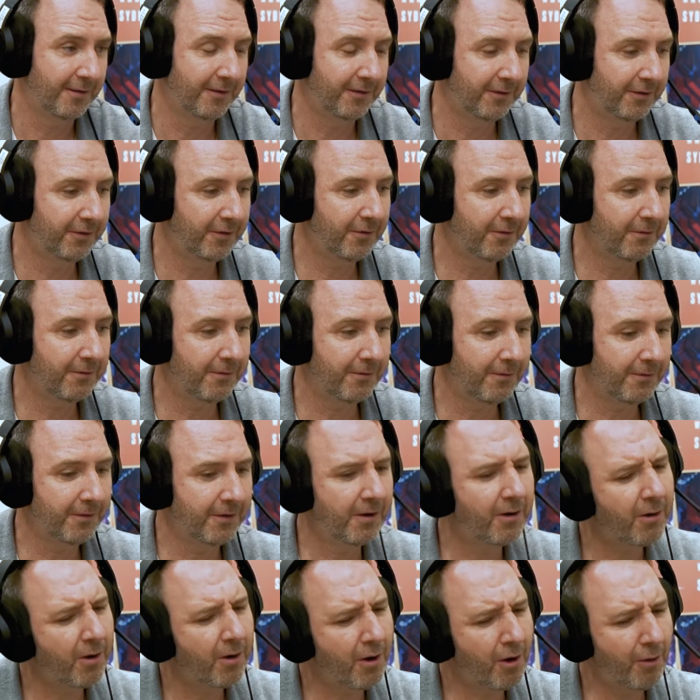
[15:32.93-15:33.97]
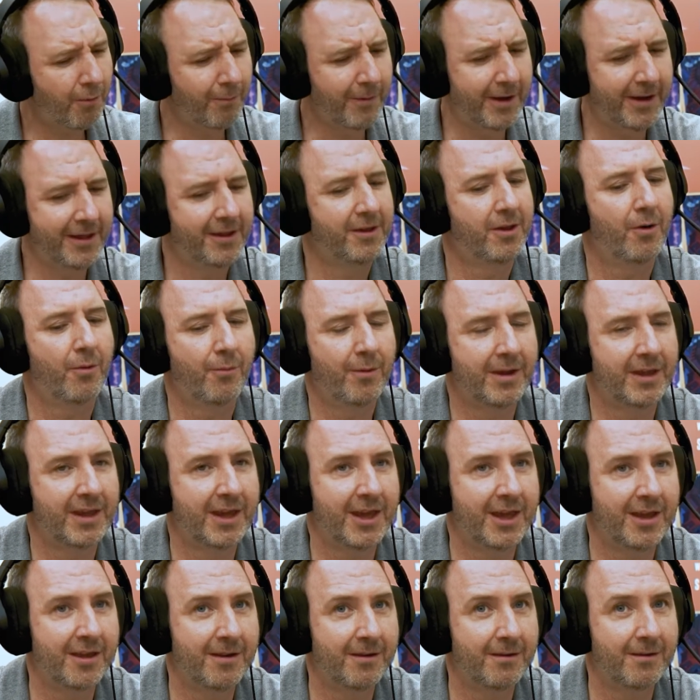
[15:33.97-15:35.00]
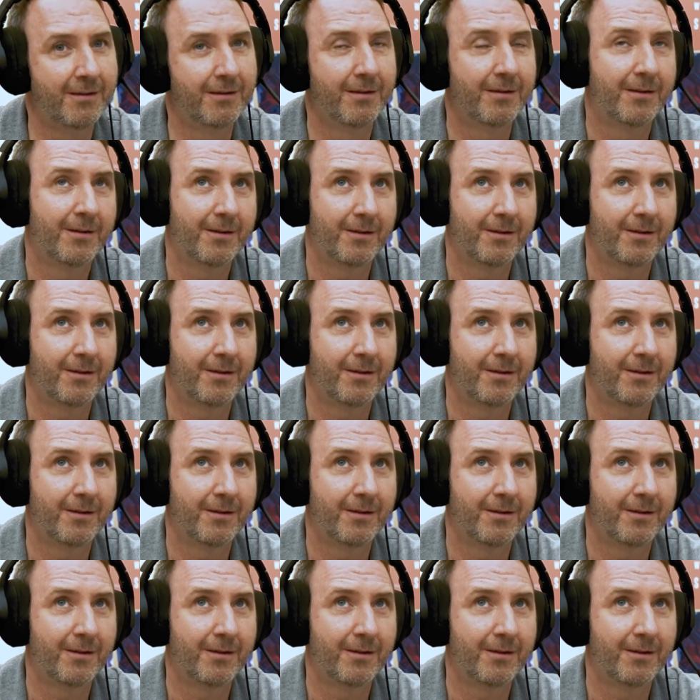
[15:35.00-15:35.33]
you're you're already going in